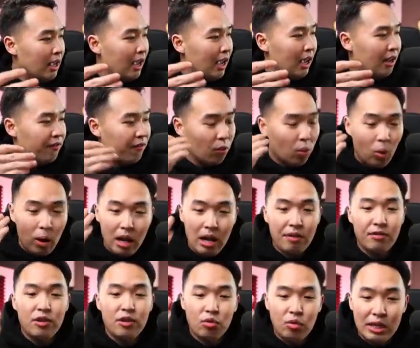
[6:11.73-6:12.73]
And for
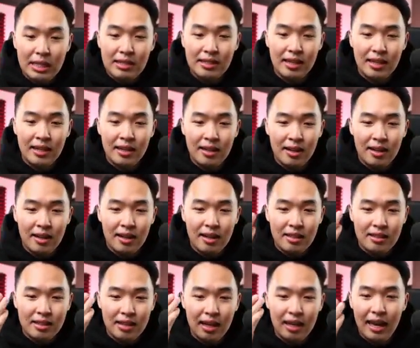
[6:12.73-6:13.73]
whatever reason,
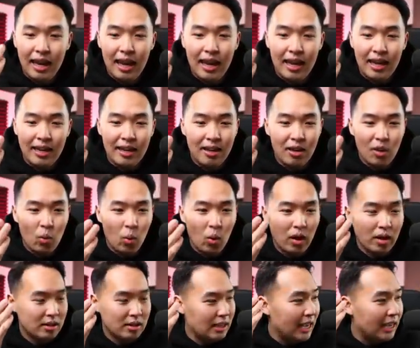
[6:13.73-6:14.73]
today
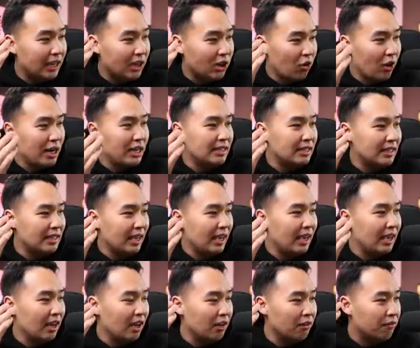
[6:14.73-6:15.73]
was a crazy
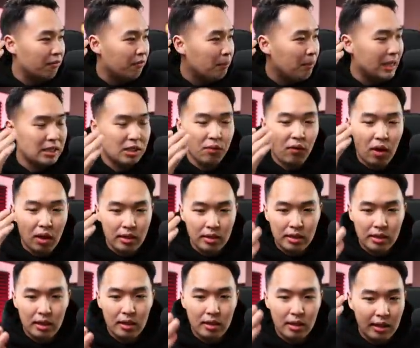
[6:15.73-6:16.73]
day of mixed
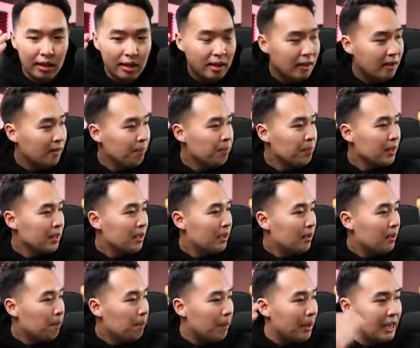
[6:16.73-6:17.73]
volatility,
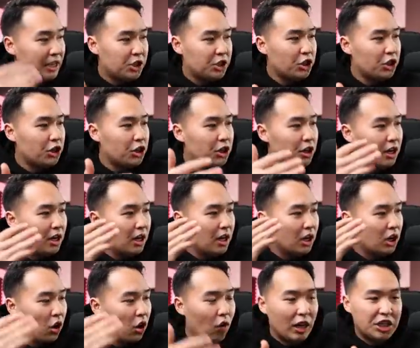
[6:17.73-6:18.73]
major
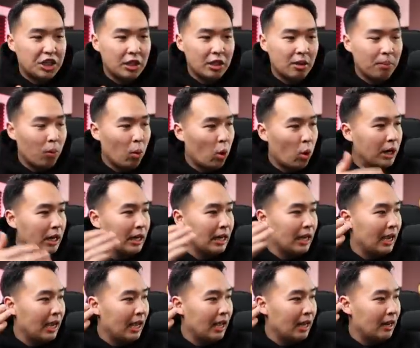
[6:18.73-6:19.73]
uh, correction in the
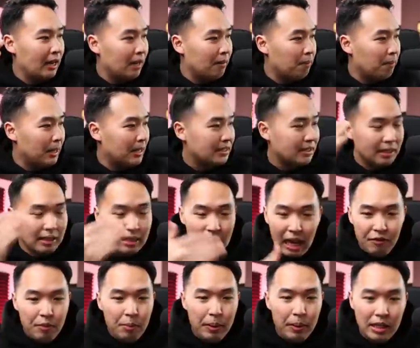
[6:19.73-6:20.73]
morning, and basically
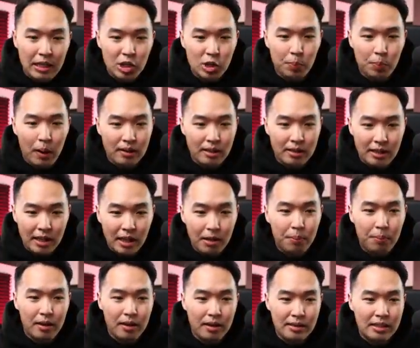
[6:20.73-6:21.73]
everybody just bought the
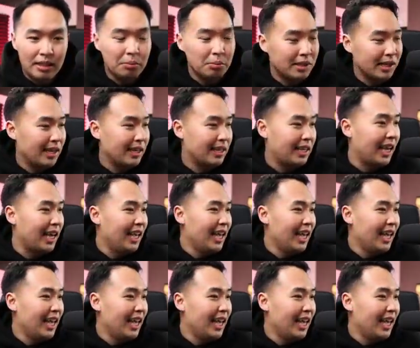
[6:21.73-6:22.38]
dip, it seems like.